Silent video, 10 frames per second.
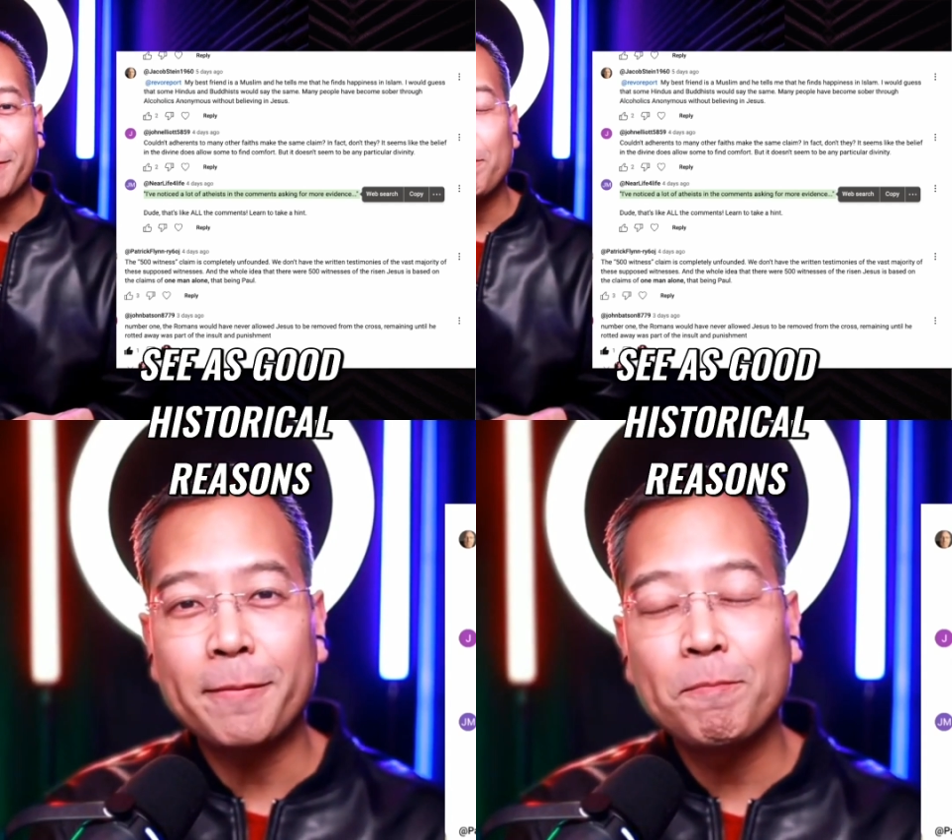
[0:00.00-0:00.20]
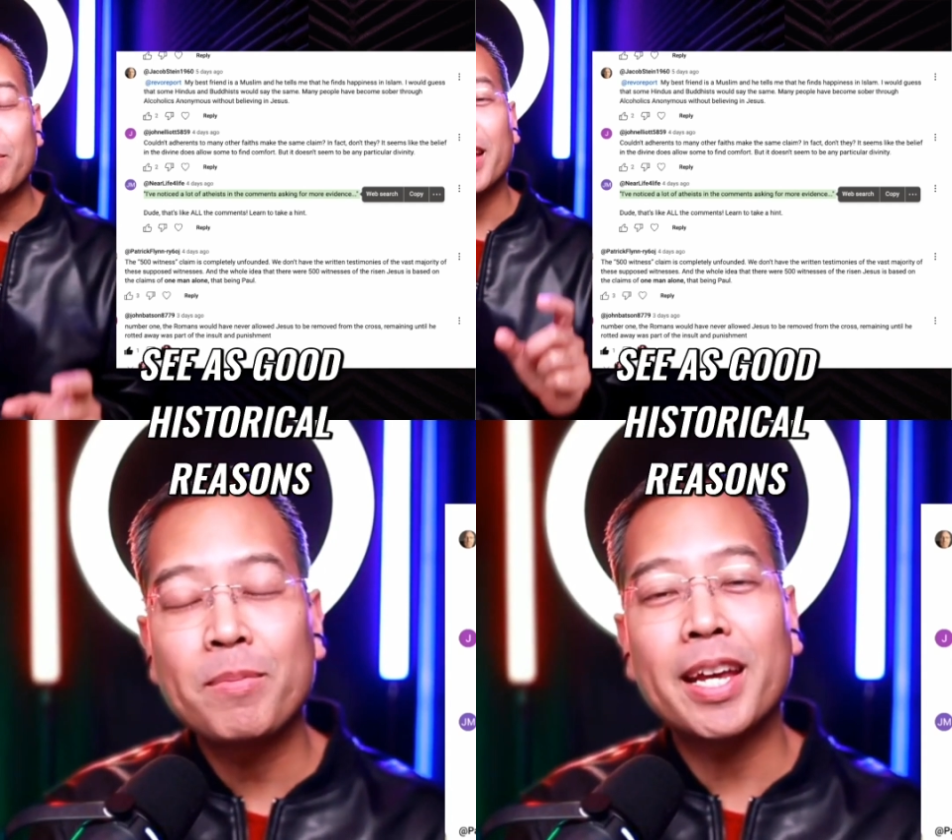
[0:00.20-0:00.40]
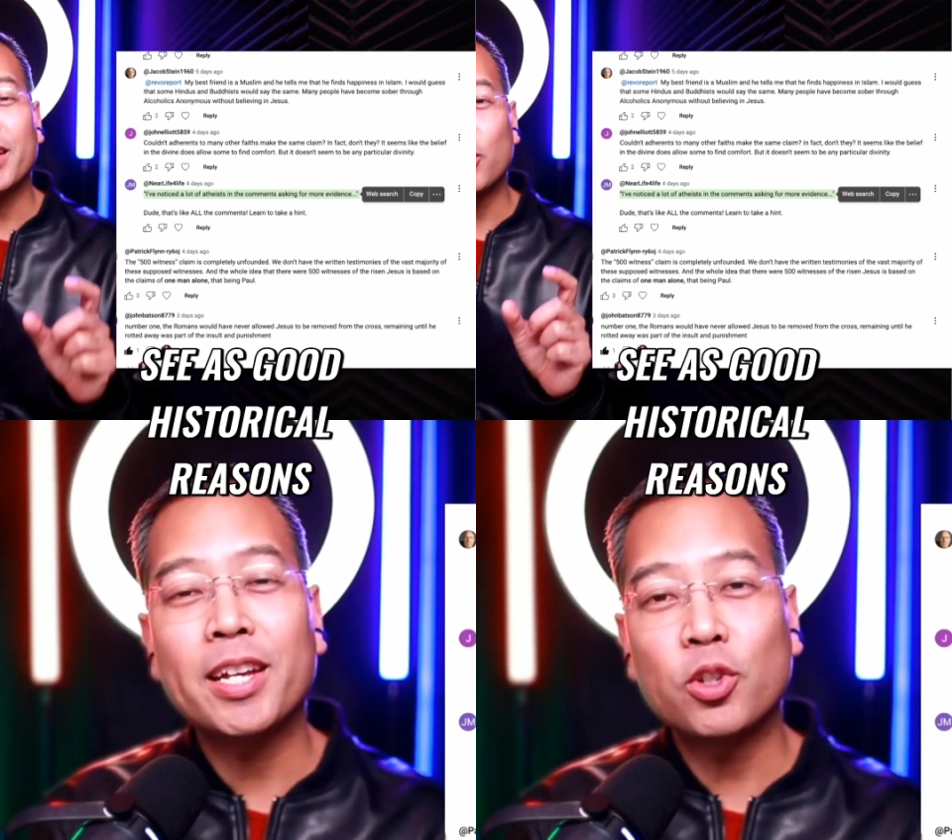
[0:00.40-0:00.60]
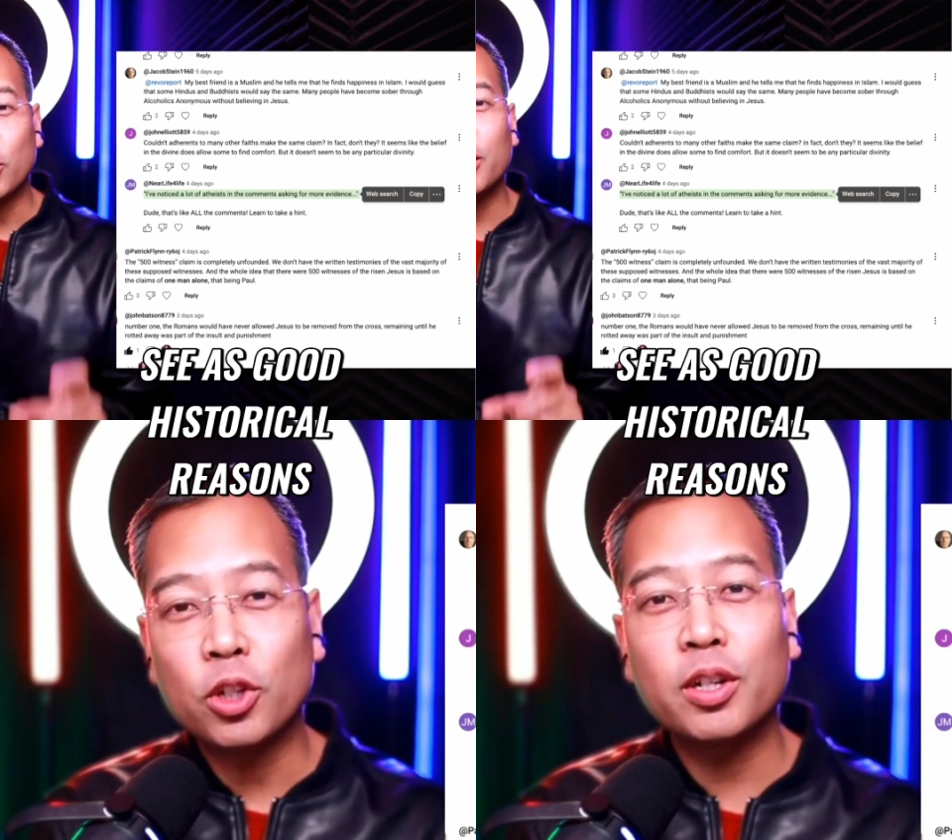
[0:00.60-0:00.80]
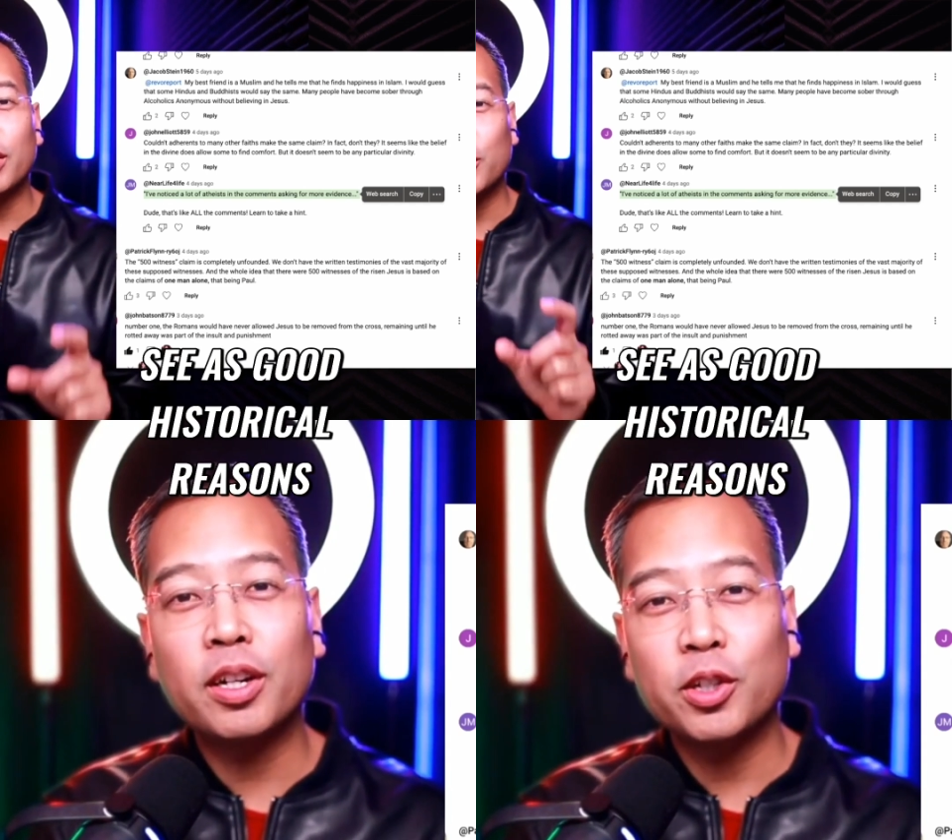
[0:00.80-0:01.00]
as good
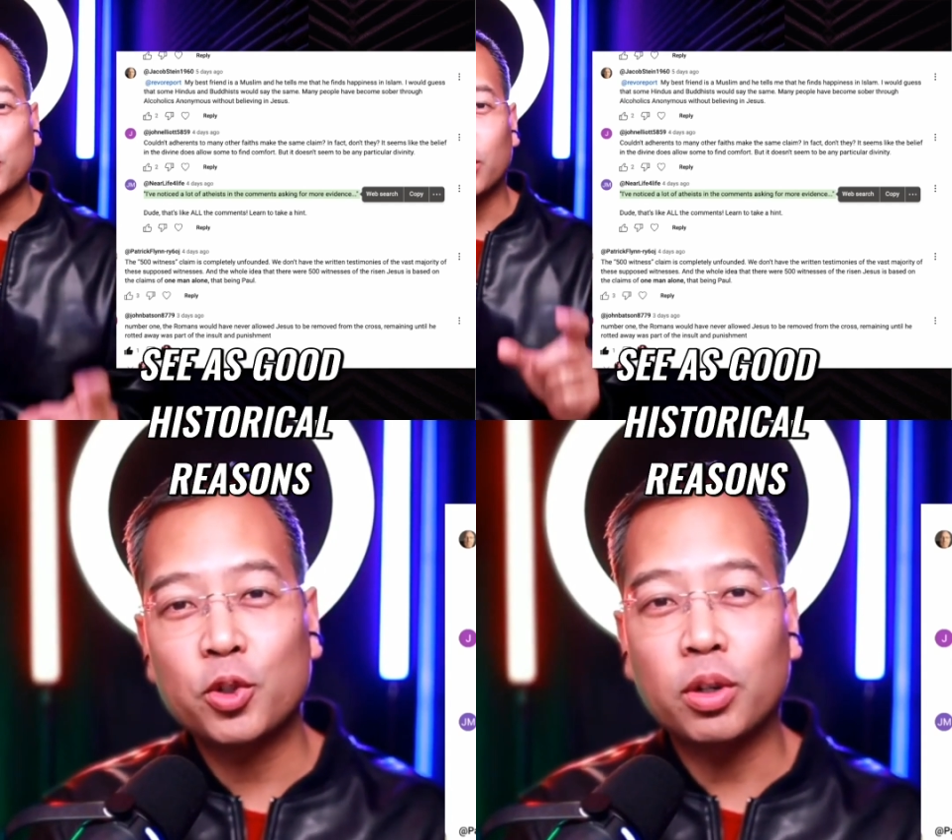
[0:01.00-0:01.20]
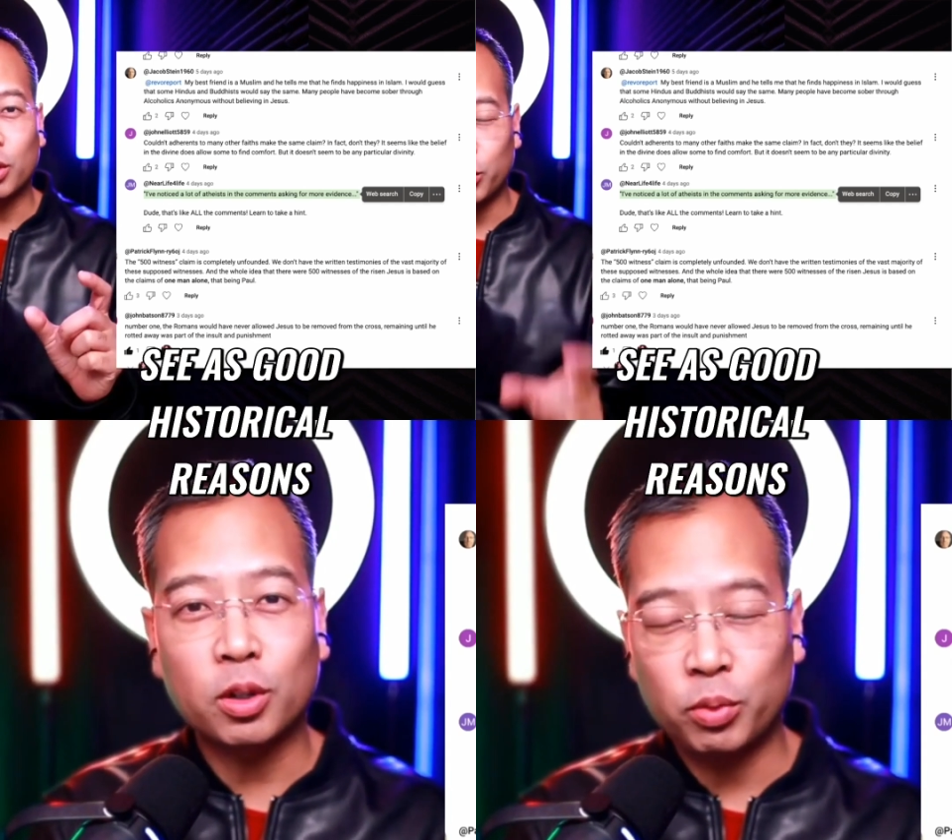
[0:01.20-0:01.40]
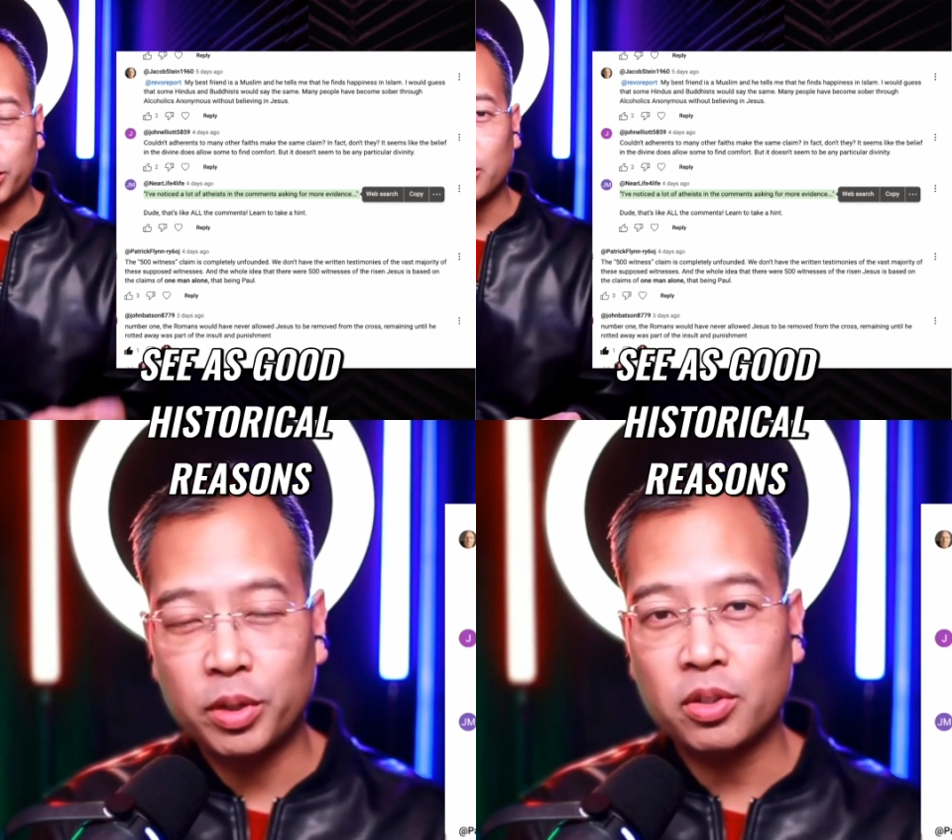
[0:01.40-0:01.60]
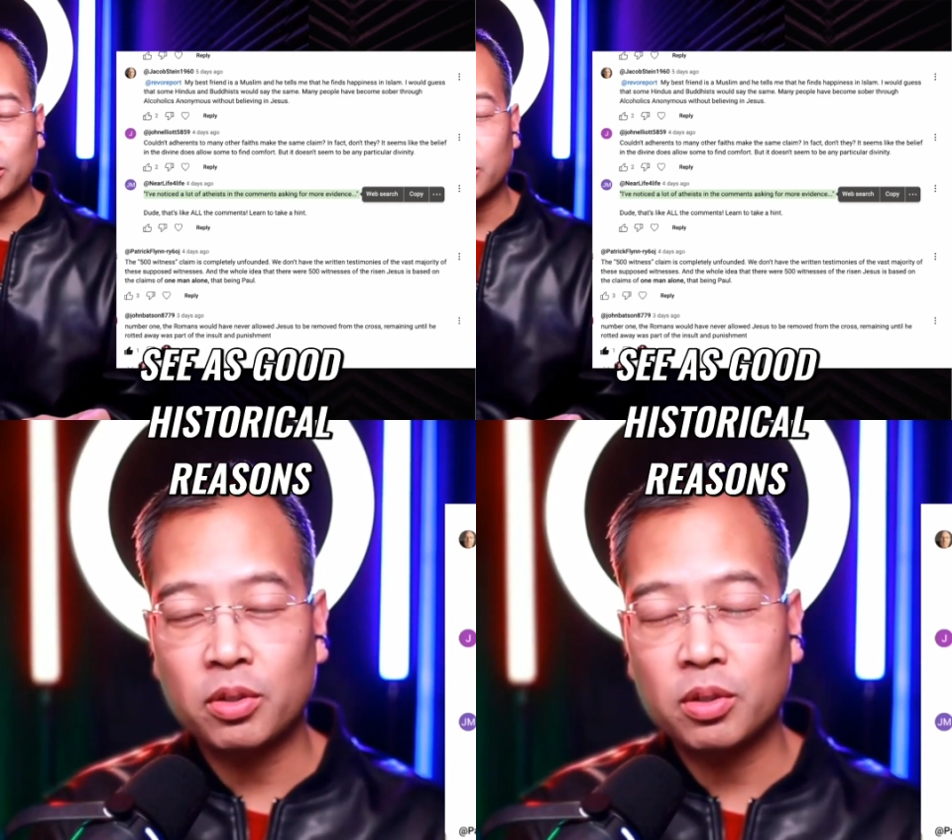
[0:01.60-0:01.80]
historical reasons.